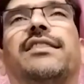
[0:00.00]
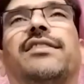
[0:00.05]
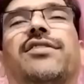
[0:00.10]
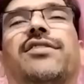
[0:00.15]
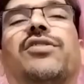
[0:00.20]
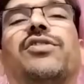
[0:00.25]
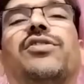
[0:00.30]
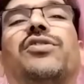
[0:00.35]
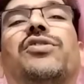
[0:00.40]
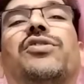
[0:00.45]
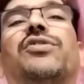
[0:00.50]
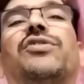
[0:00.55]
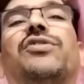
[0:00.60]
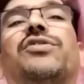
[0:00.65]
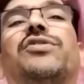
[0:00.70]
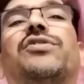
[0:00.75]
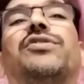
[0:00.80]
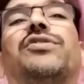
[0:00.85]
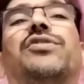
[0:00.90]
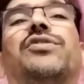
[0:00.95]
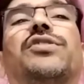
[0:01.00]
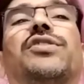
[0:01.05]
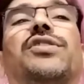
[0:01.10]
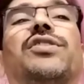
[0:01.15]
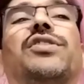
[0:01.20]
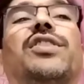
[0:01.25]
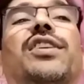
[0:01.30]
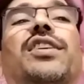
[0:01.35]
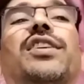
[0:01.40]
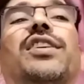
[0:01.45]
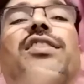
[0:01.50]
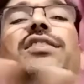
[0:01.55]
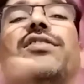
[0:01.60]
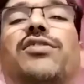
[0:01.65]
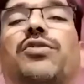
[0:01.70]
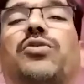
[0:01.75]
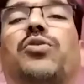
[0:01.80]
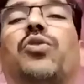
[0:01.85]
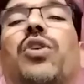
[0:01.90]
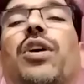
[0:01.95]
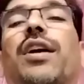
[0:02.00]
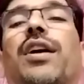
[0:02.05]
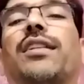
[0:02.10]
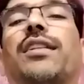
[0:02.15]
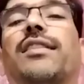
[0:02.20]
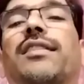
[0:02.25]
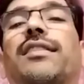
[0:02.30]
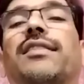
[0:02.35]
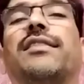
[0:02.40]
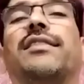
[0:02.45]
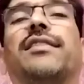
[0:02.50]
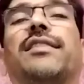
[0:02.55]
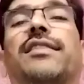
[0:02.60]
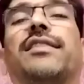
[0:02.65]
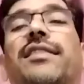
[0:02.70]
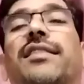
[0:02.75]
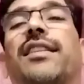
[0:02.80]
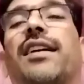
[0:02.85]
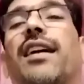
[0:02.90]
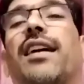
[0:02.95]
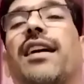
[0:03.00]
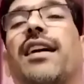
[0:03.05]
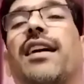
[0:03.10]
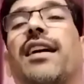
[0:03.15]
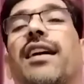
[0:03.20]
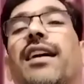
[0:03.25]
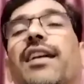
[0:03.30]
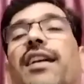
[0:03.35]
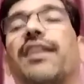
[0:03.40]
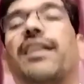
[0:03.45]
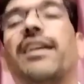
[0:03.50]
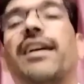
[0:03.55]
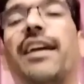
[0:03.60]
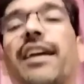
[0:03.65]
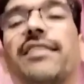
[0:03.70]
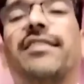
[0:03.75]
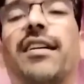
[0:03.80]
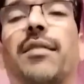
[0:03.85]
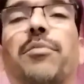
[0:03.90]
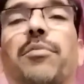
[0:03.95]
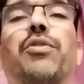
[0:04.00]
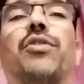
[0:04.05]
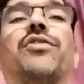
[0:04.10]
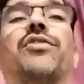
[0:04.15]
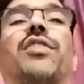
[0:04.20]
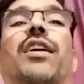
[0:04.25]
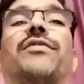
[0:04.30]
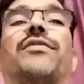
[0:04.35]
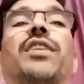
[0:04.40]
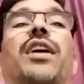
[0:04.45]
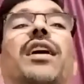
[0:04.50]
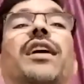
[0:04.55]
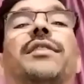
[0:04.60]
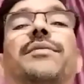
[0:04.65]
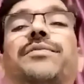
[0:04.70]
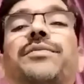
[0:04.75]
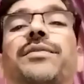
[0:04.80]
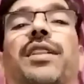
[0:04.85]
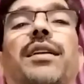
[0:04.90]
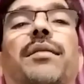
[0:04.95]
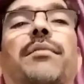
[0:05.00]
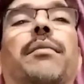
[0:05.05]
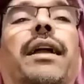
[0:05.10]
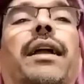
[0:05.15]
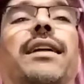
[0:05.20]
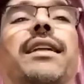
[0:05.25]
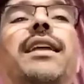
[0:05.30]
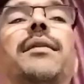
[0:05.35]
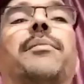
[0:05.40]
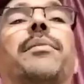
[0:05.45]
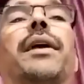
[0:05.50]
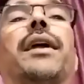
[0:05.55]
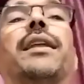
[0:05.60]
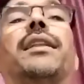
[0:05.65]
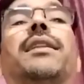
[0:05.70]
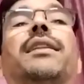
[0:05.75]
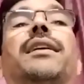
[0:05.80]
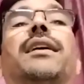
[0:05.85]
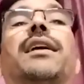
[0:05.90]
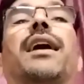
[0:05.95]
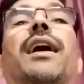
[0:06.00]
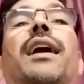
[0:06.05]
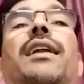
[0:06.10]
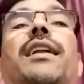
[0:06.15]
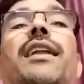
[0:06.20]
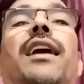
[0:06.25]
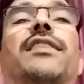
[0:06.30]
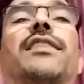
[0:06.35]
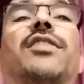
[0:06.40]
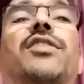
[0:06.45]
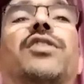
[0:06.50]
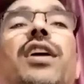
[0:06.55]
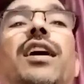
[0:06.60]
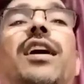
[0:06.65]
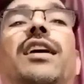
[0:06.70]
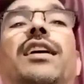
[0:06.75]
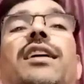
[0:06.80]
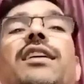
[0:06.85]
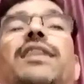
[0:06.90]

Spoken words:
So these two are the examples of the migraine pain and also the